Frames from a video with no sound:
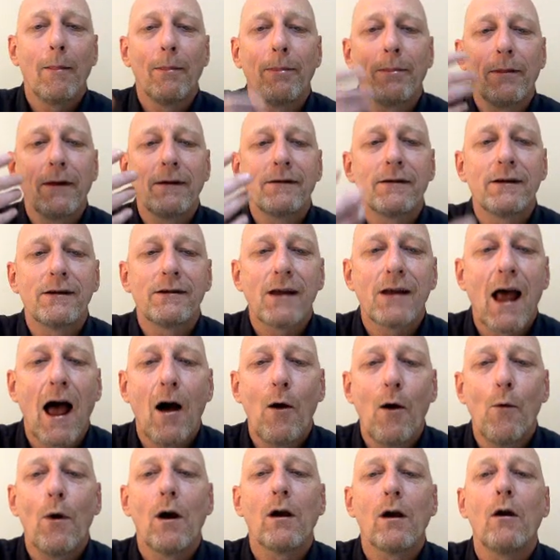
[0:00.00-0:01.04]
this is
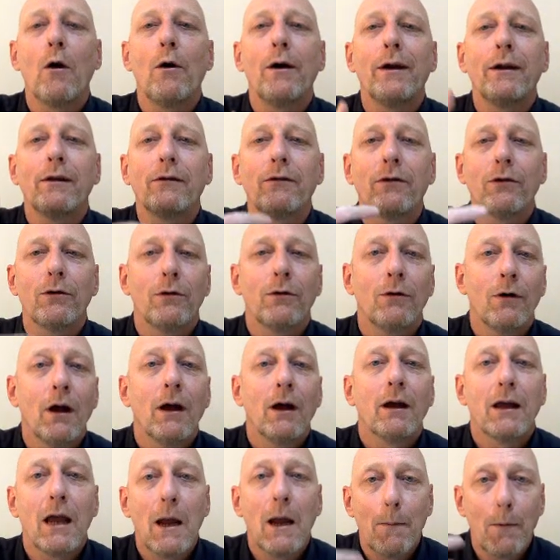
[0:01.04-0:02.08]
how we're going to
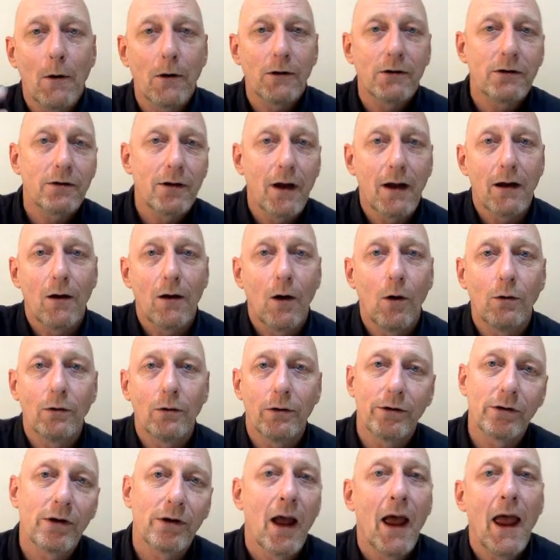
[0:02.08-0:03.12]
keep our
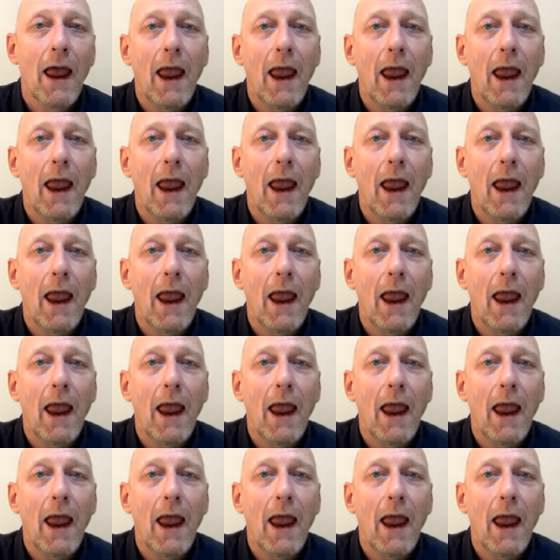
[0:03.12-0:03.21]
stakeholders